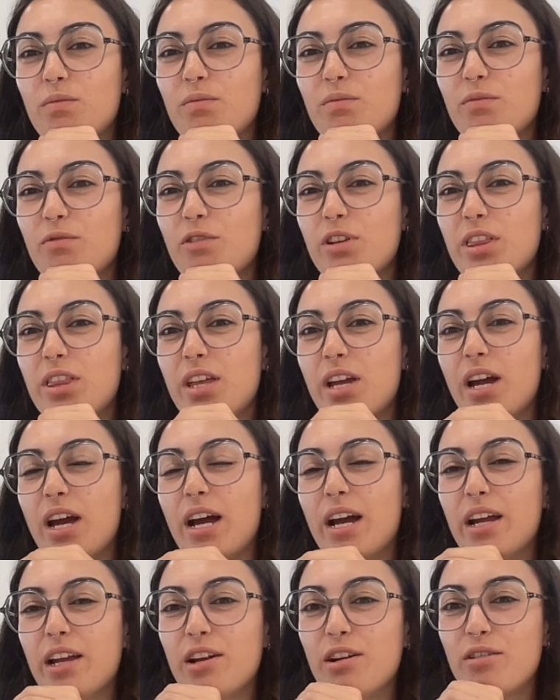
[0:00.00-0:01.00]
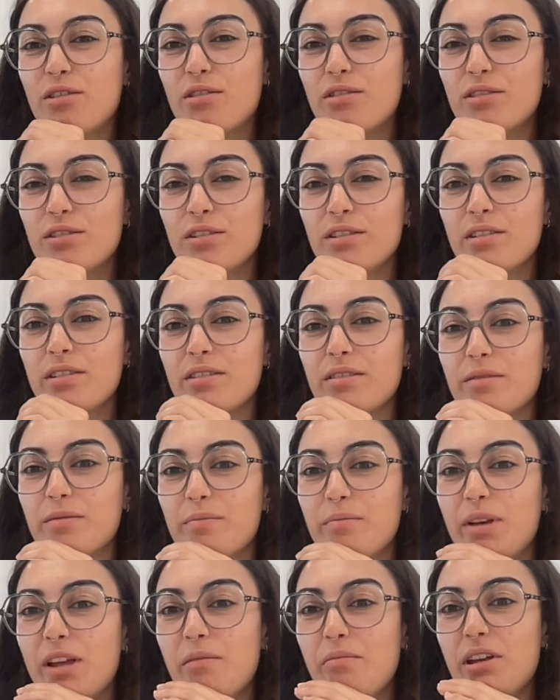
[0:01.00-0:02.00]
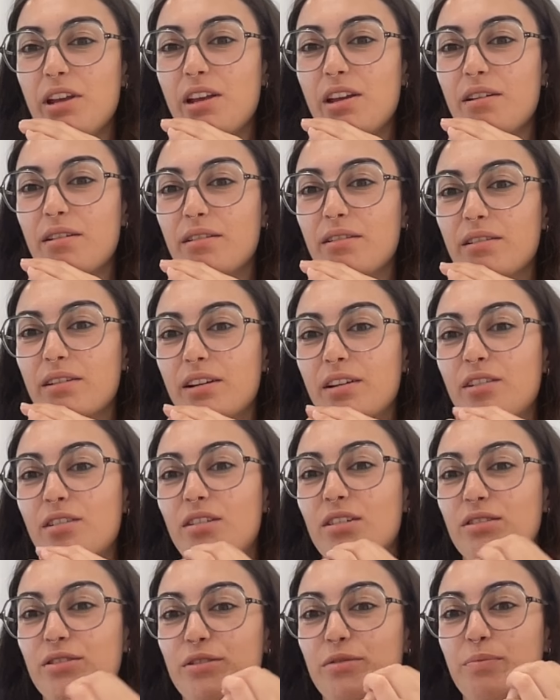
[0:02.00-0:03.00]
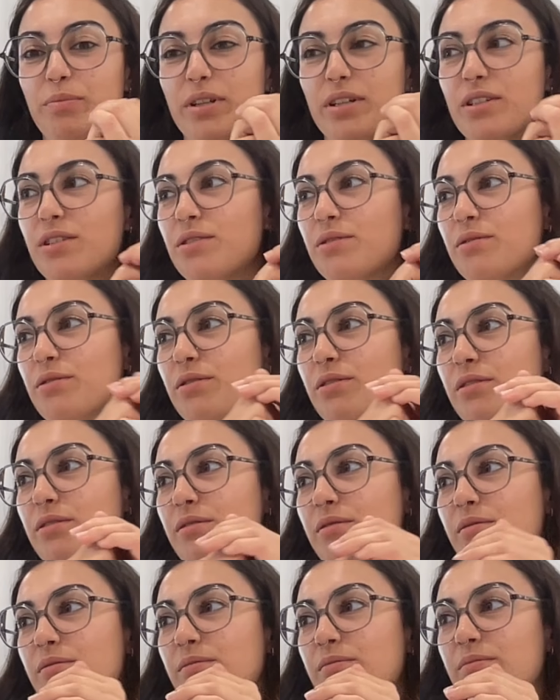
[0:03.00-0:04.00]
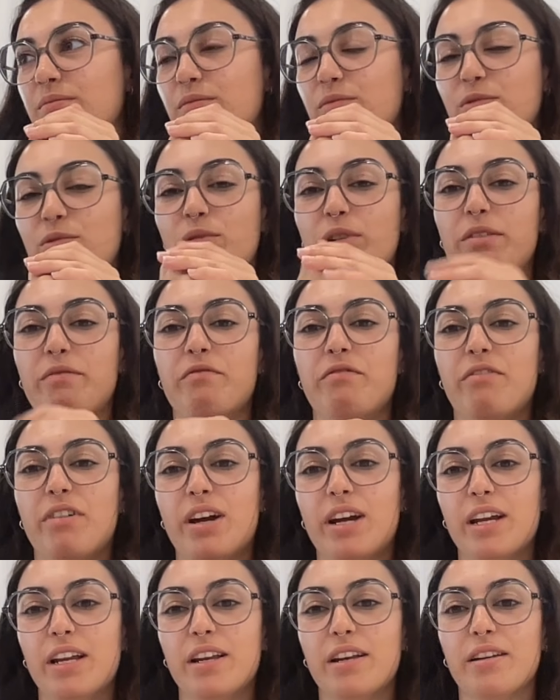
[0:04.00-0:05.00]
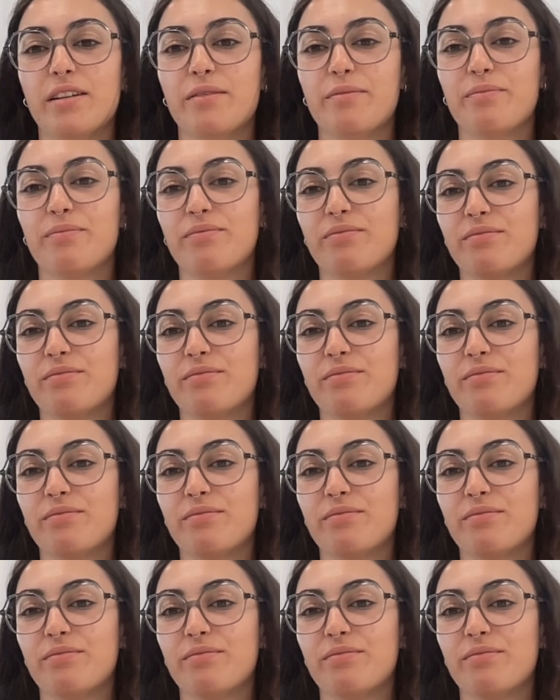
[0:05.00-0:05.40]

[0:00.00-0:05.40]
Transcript: with the icon, maybe an older person wouldn't find